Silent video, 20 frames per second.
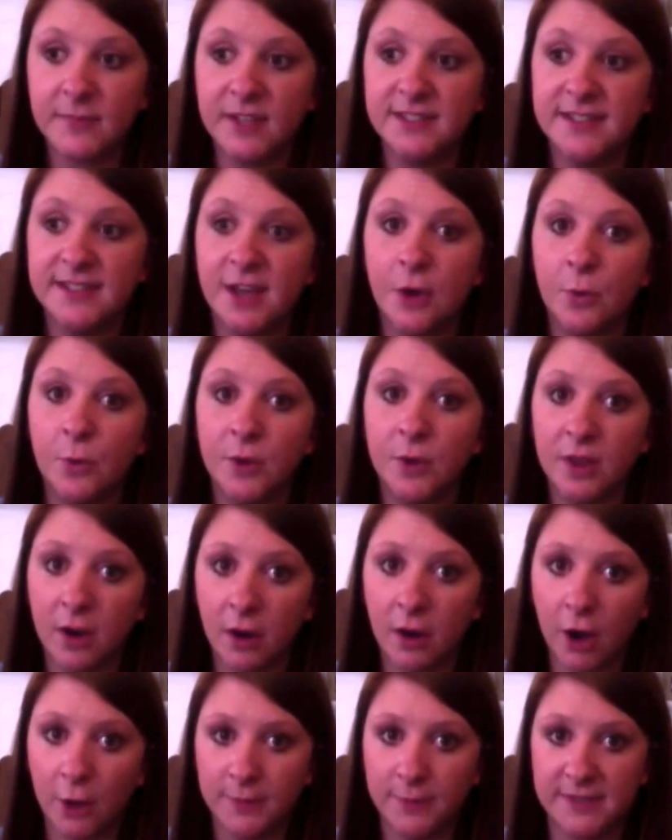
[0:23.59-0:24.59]
So with
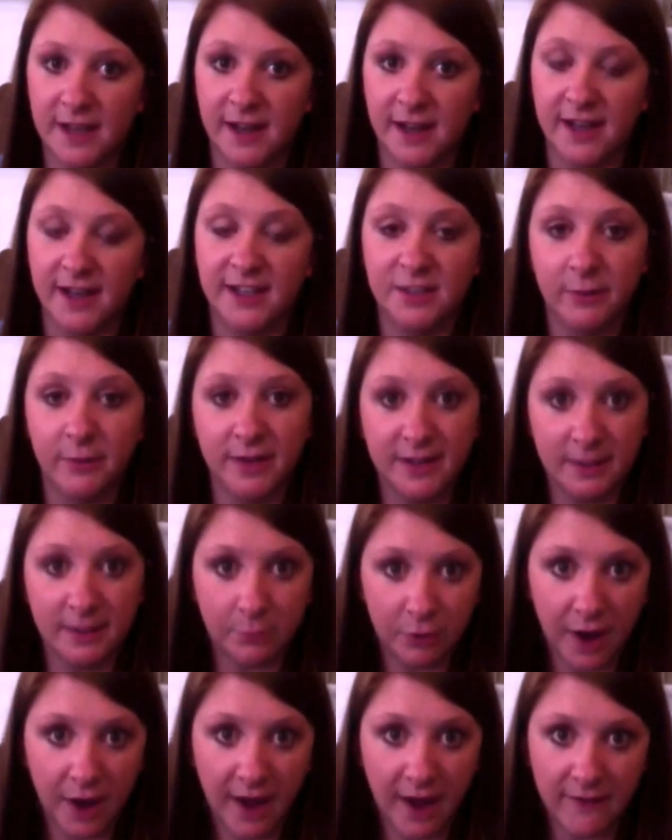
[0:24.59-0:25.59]
our home study, because we did a
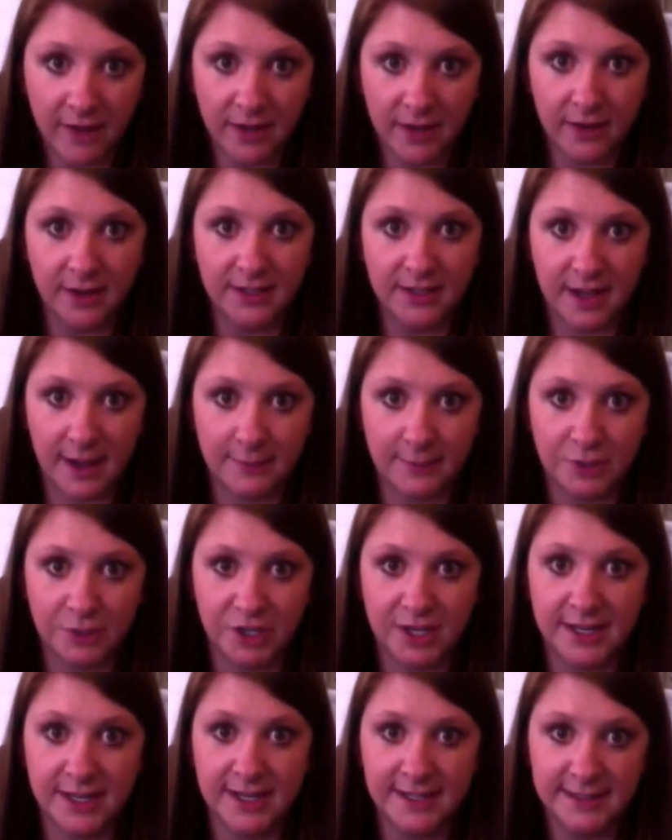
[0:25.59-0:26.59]
private
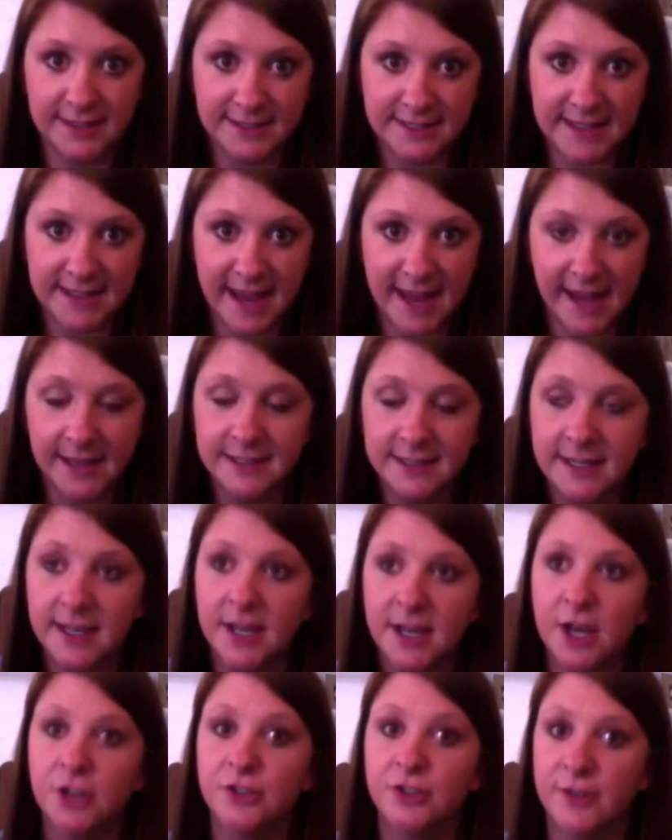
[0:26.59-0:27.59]
adoption in state,
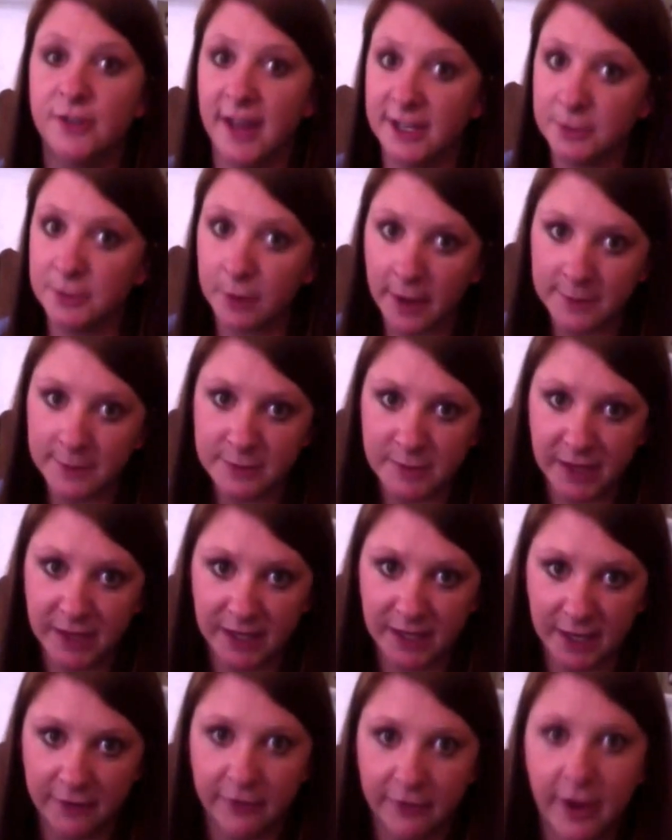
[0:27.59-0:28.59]
so that's where I'm
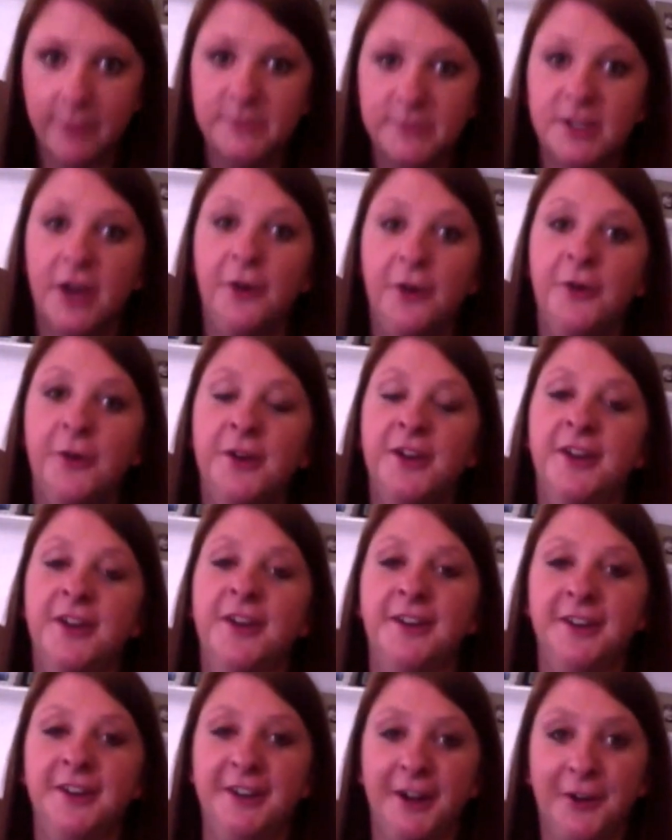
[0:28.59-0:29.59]
speaking from. So,
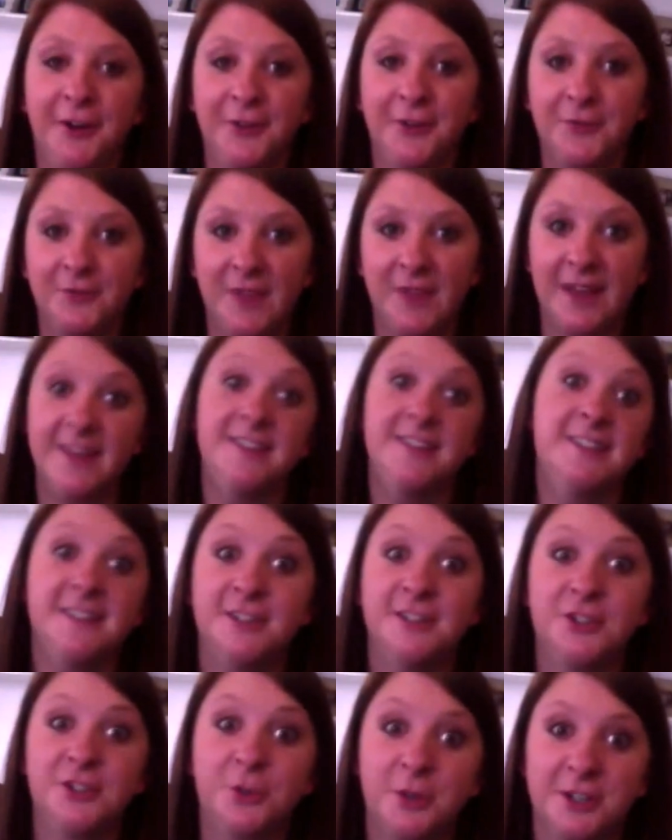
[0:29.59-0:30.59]
and this is
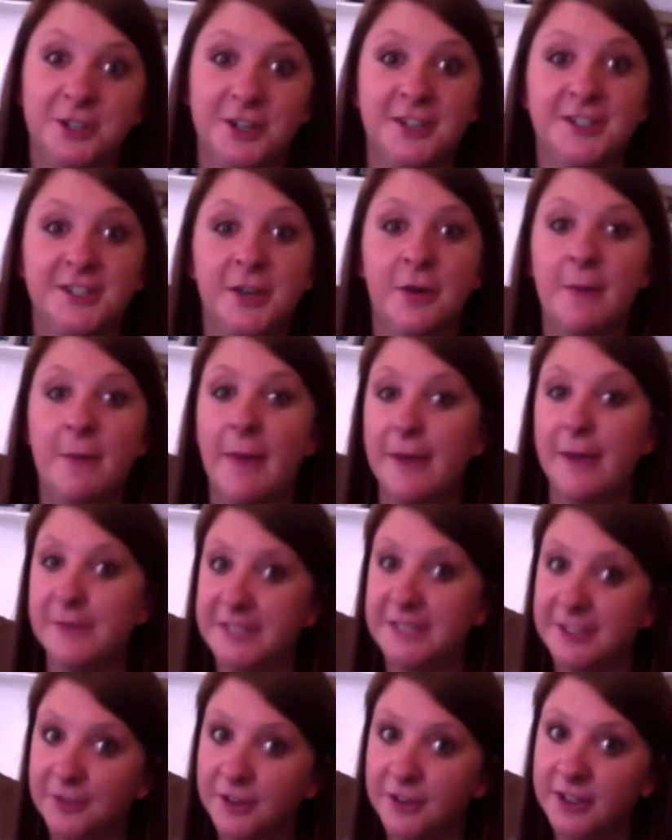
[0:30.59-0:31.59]
in Georgia, so it may be
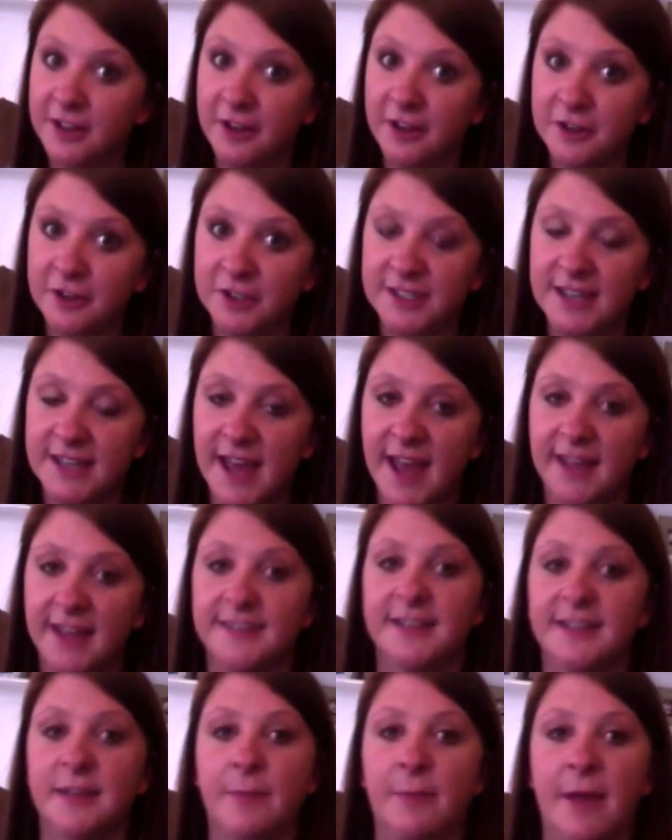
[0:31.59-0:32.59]
different in other
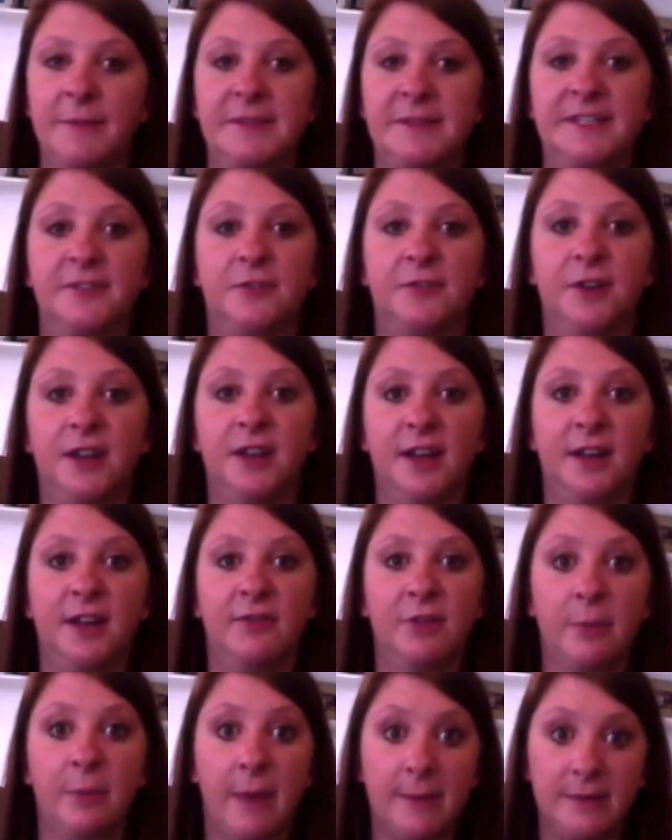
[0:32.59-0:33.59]
states, and it may be different
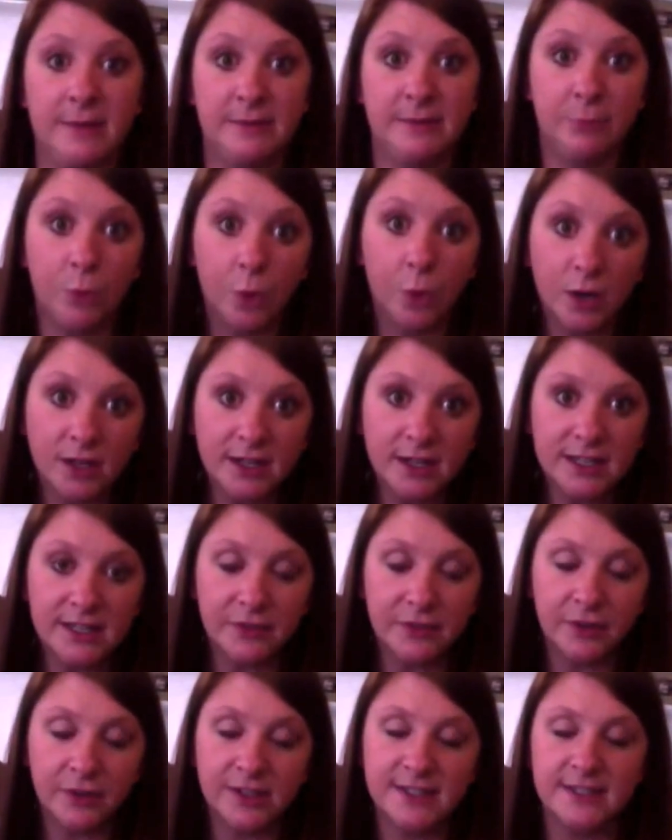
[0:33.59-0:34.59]
if the baby's born in a
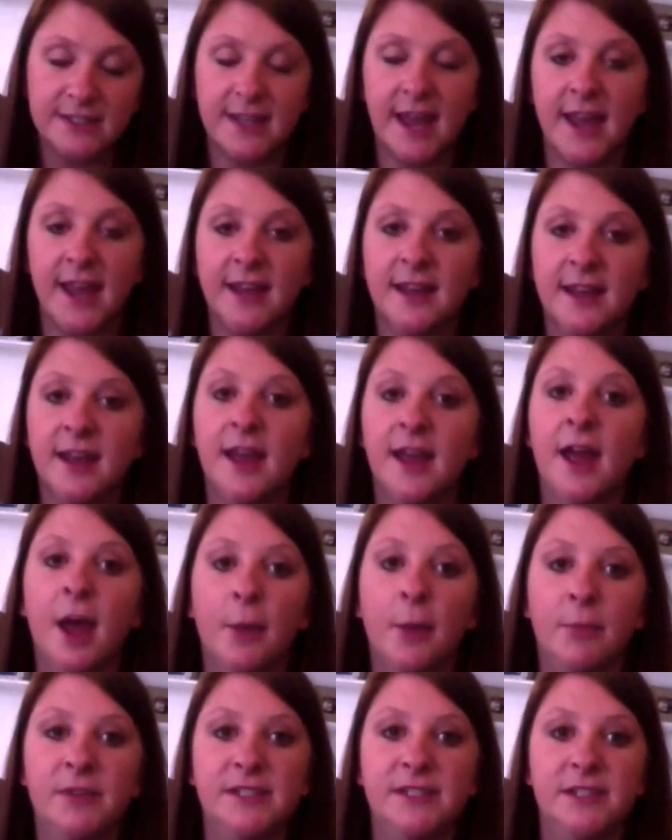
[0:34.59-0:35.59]
different state.
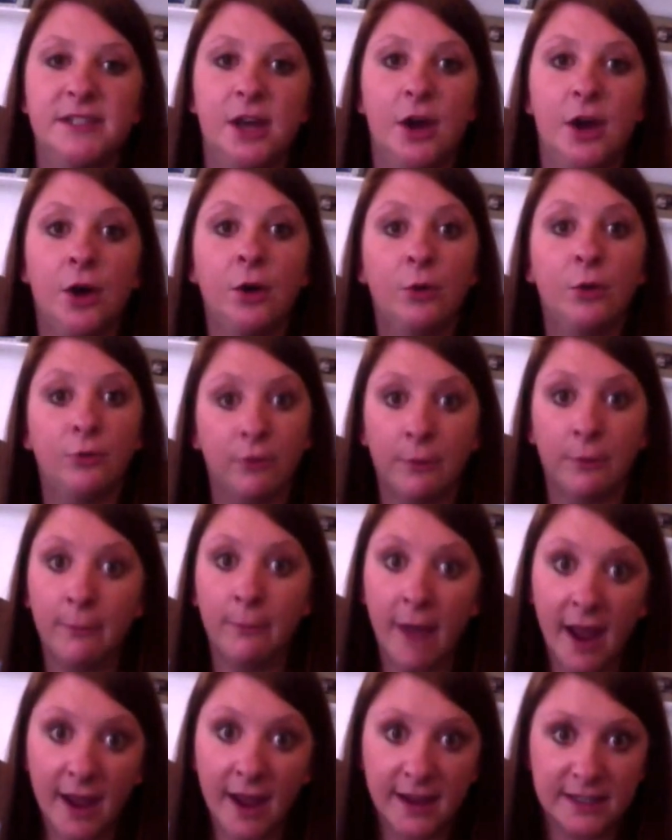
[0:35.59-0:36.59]
But so, from
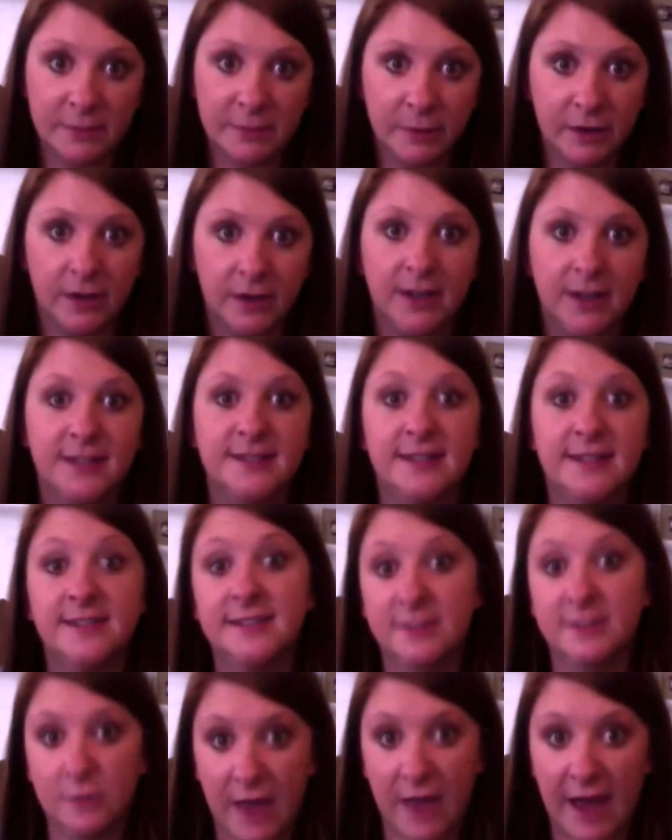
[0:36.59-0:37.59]
my experience, this
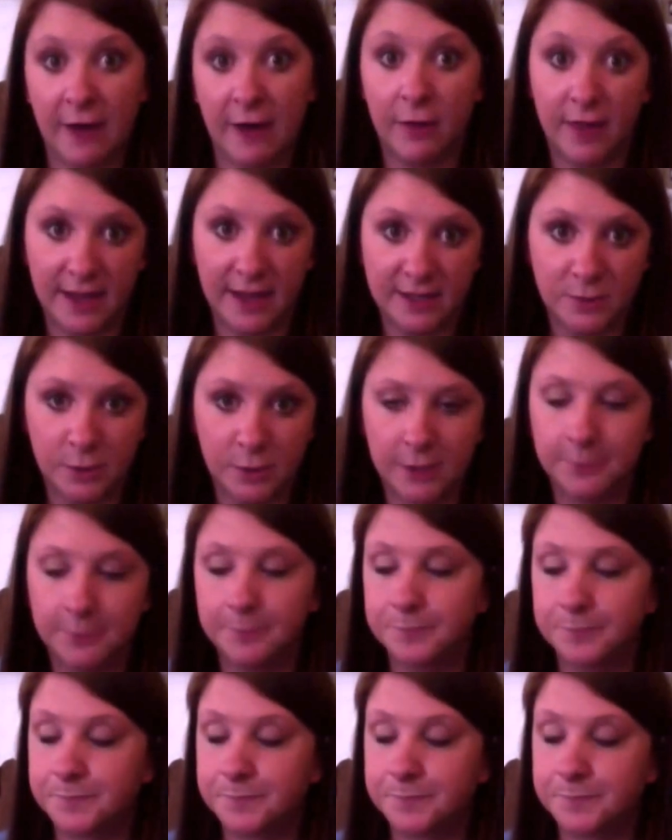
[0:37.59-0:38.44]
is how things were.